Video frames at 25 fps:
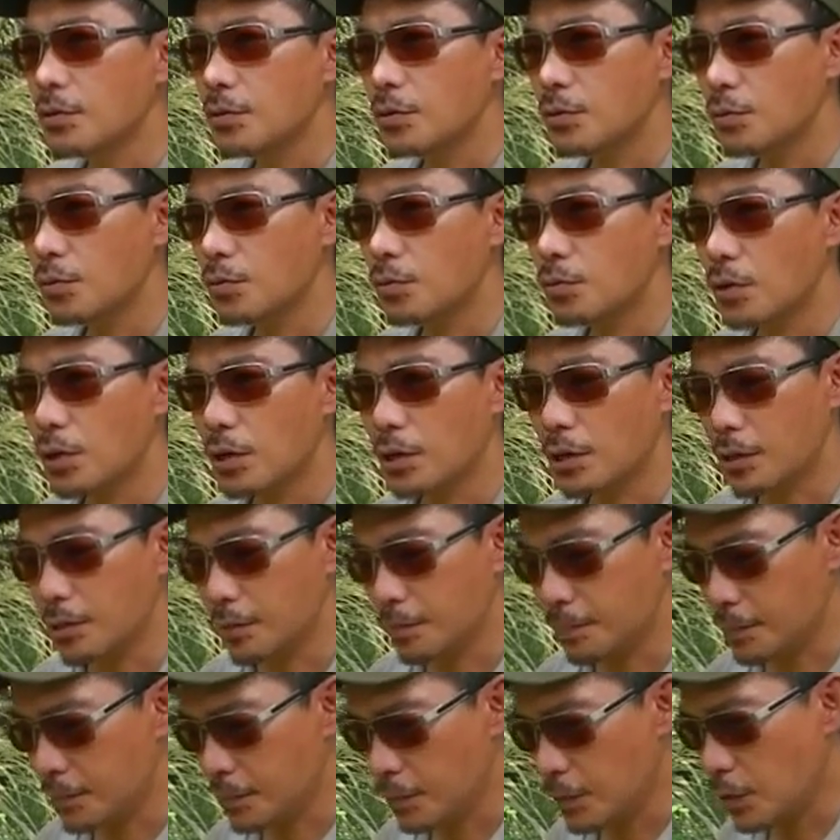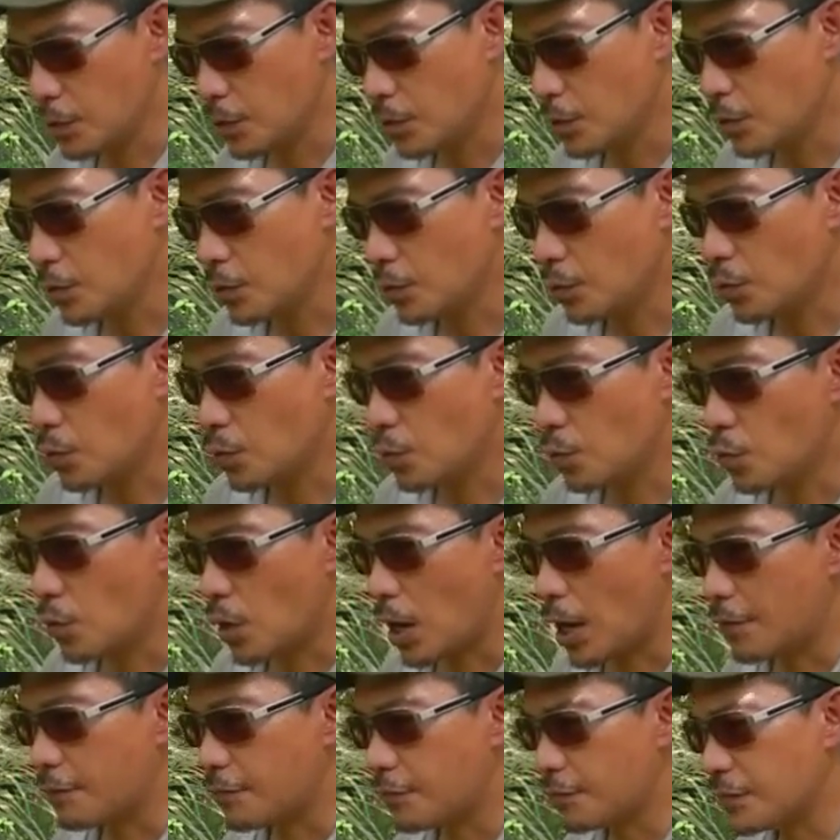who
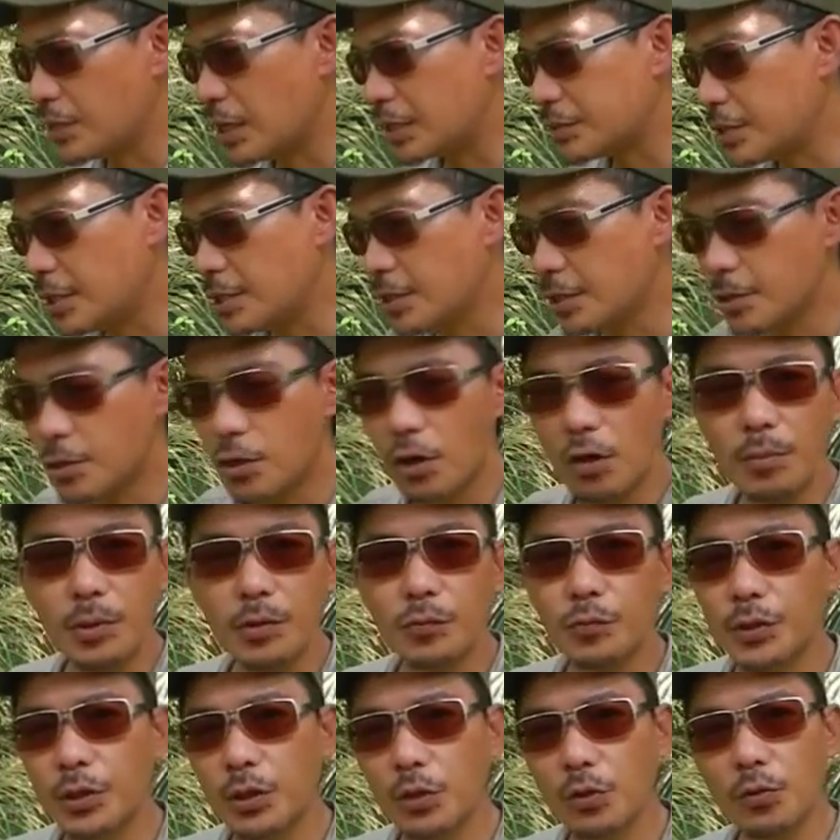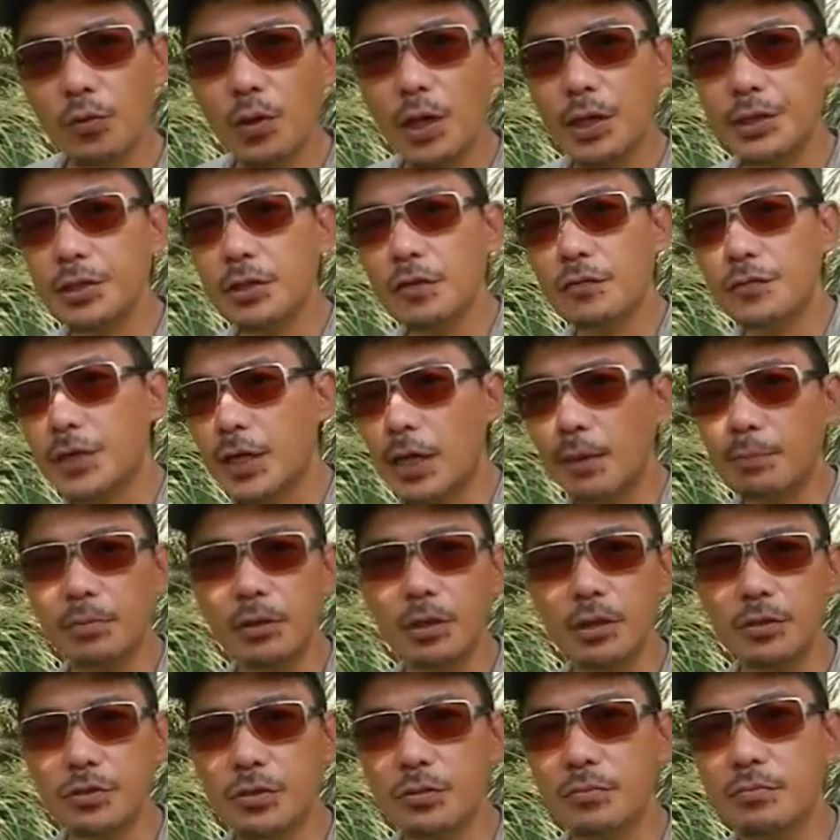have nothing in common with the whole idea of
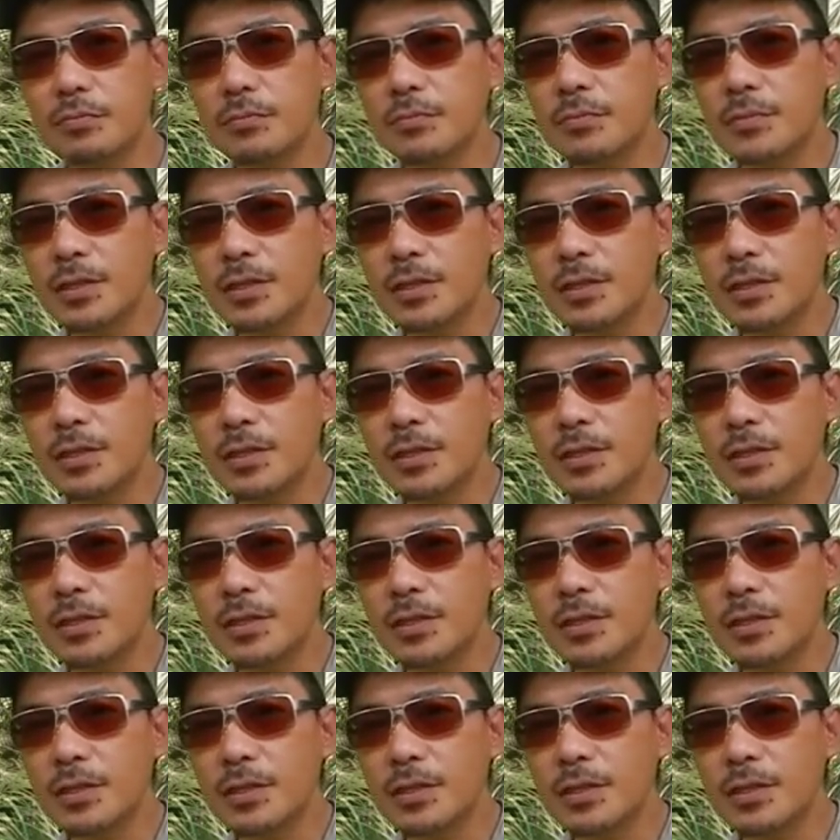capitalism.